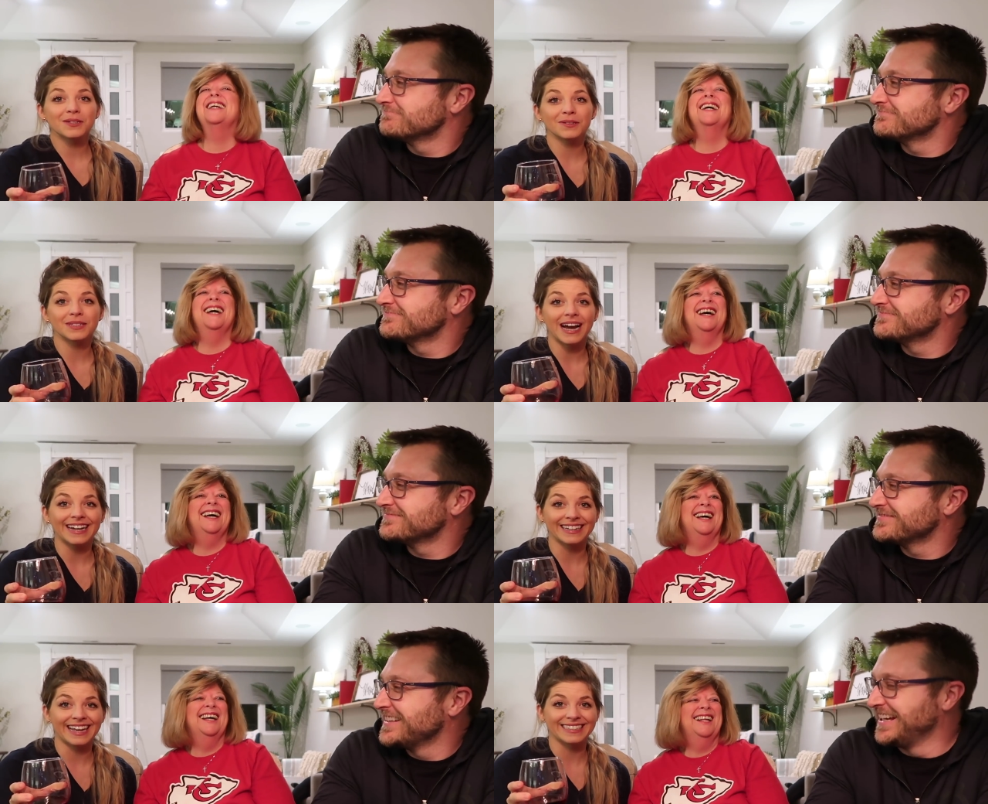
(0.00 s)
Speaker 1: substitute
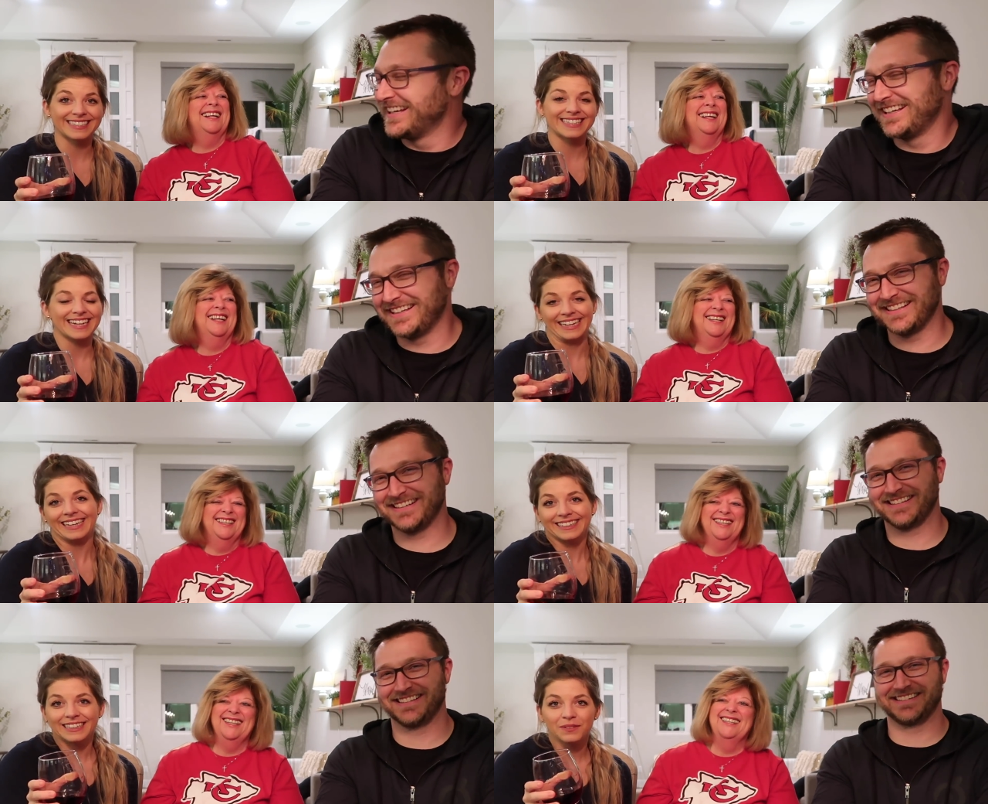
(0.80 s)
taught in Kansas
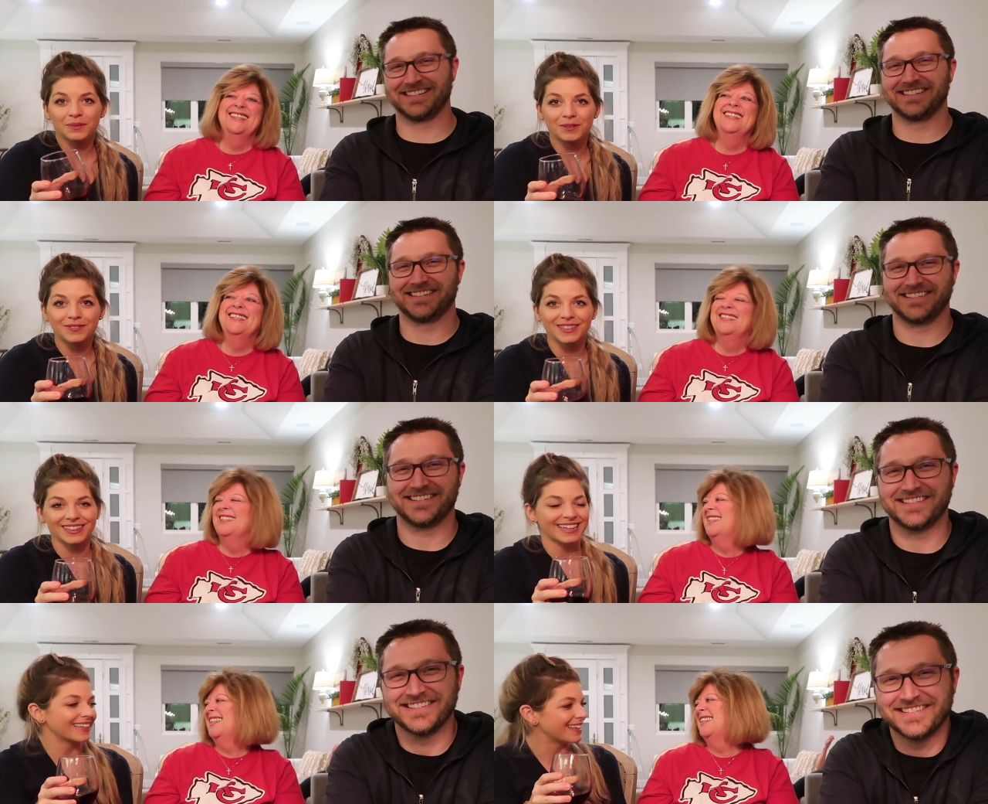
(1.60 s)
City, and then we moved to
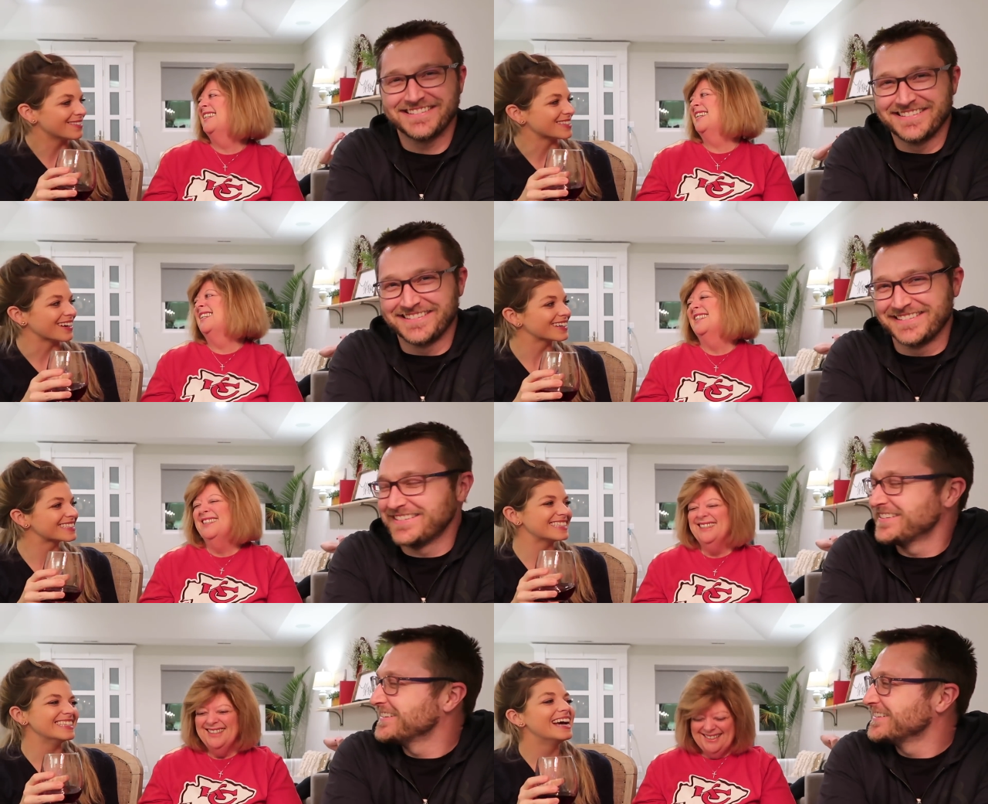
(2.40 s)
the Lake of the Ozarks.
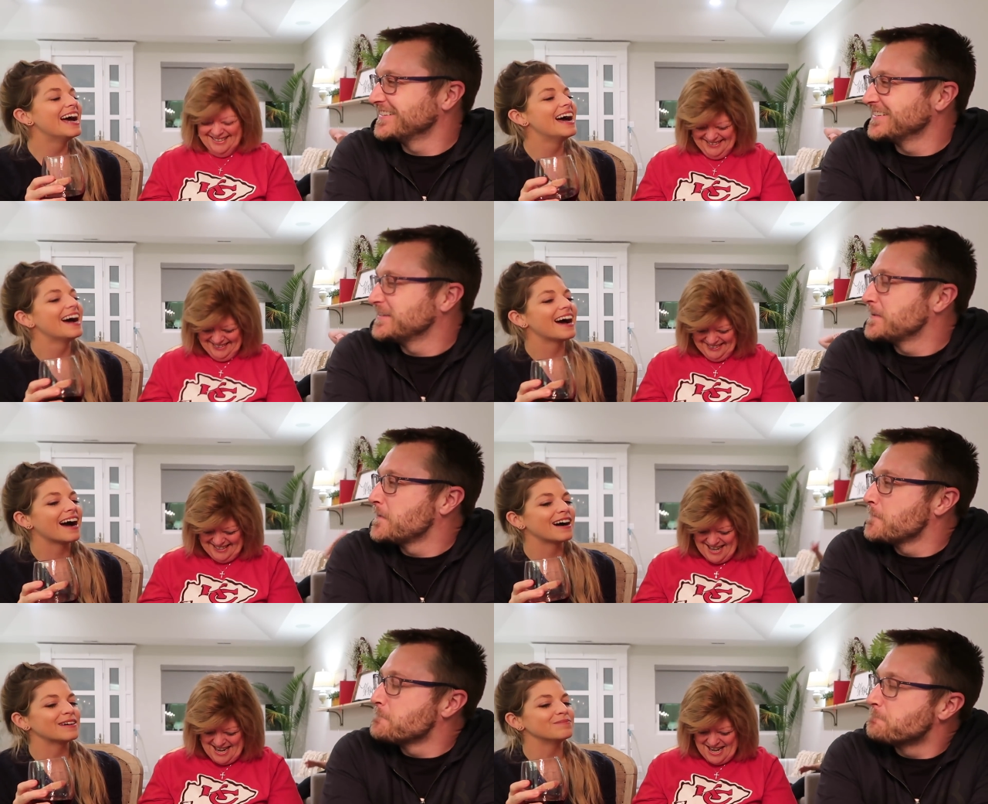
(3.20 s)

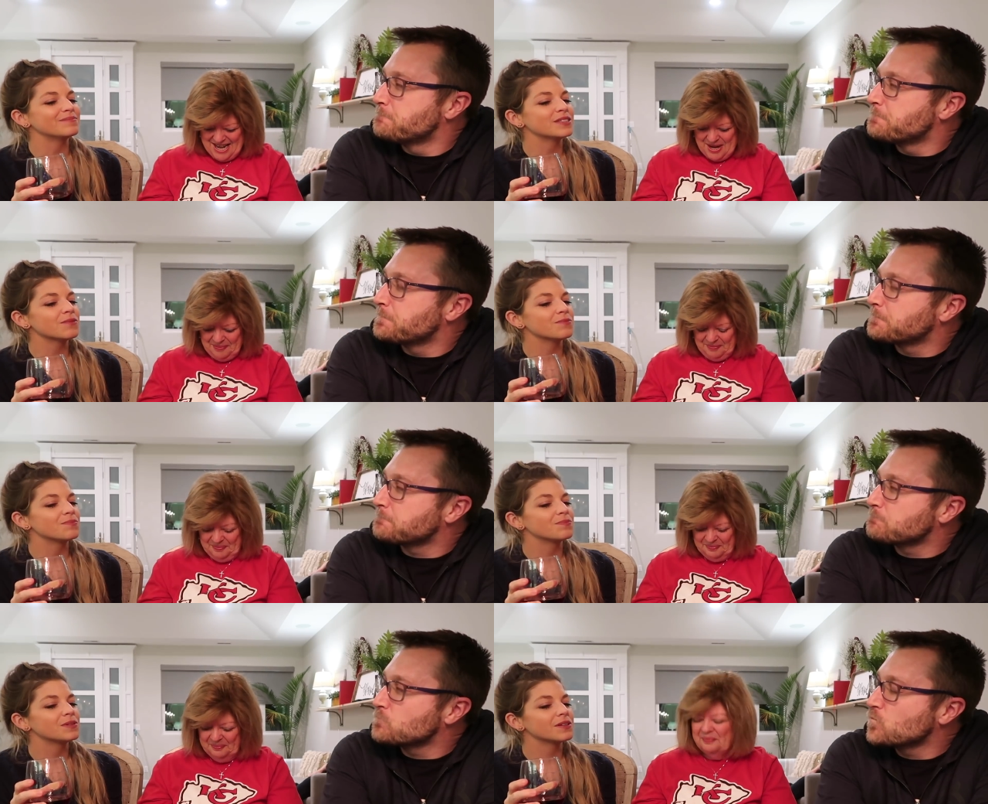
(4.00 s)
Mm-hmm. um, so
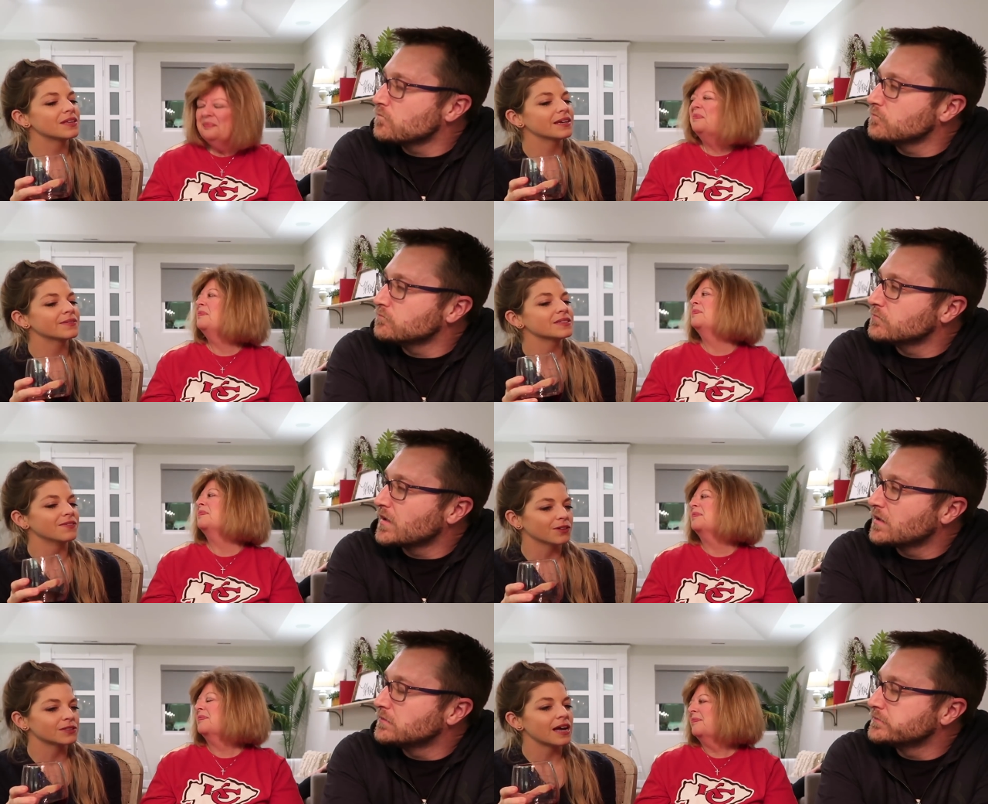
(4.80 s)
do you think it was
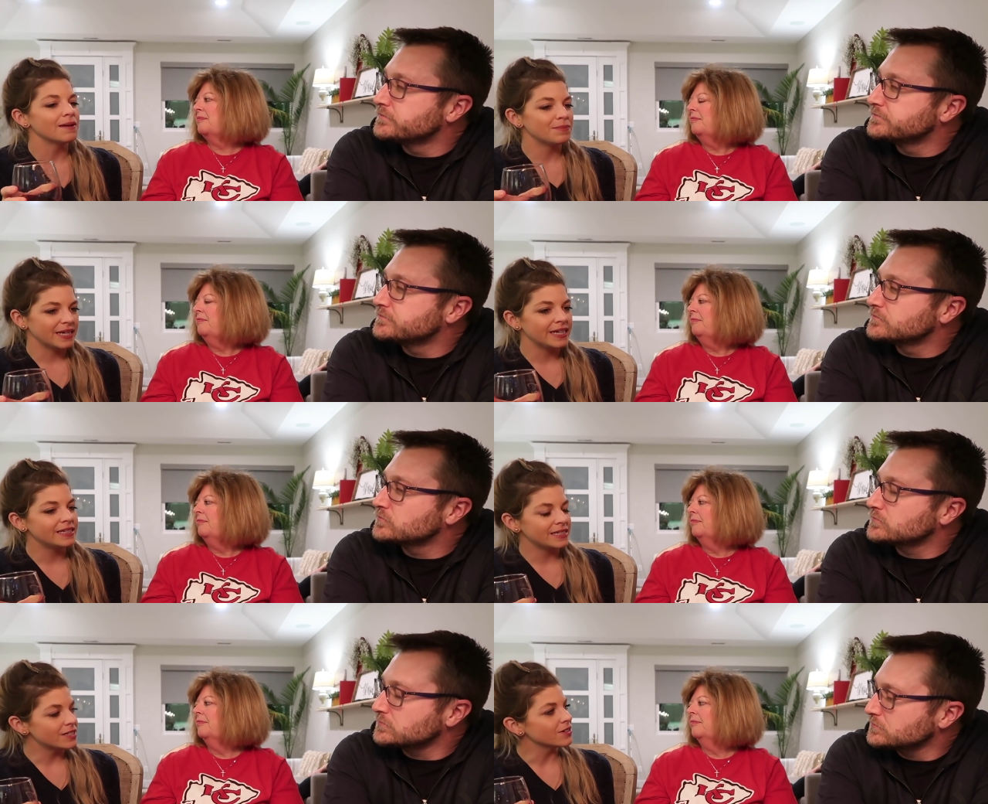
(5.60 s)
the full-time
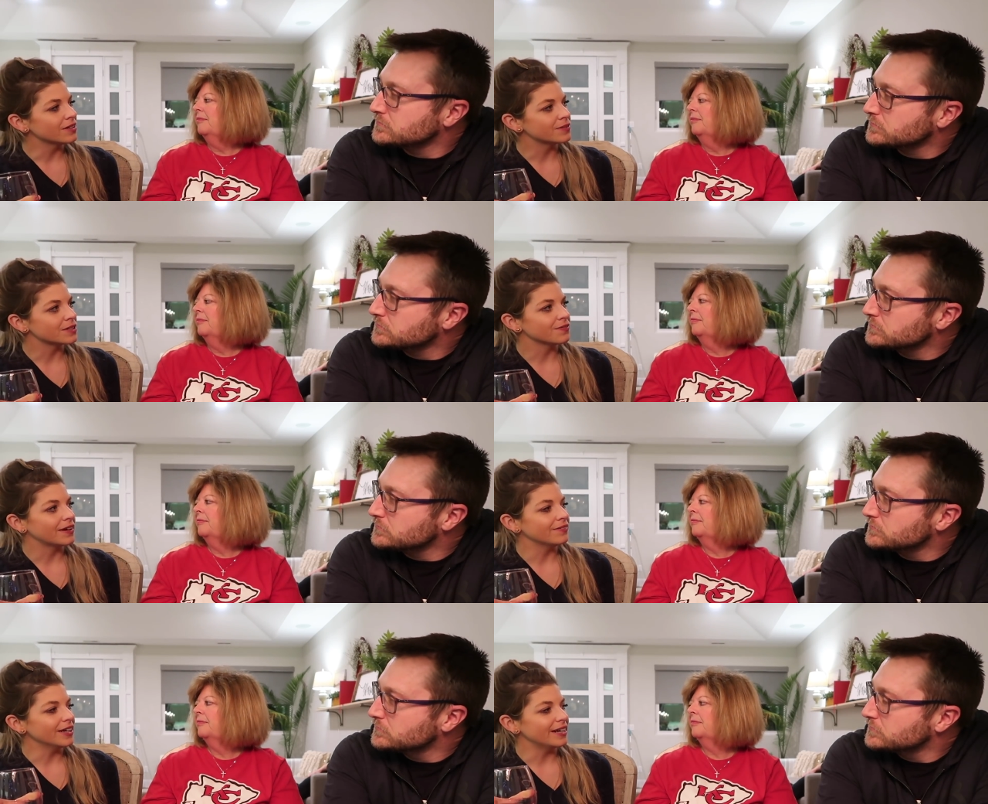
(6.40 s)
PE teacher that was your
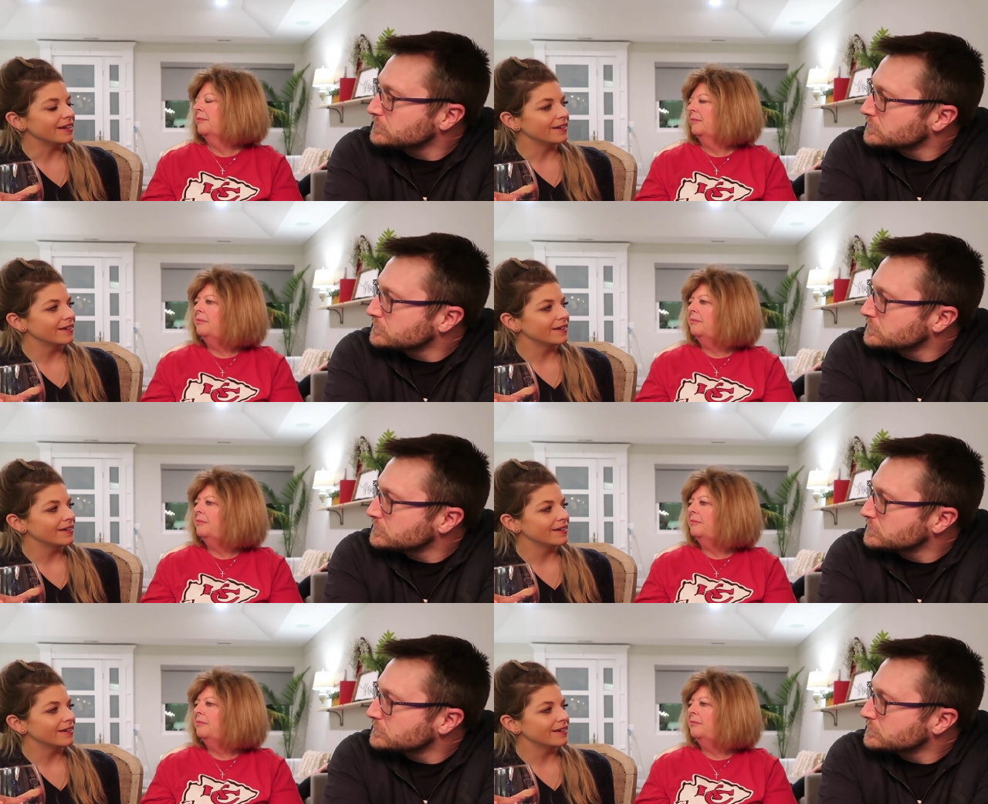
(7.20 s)
favorite?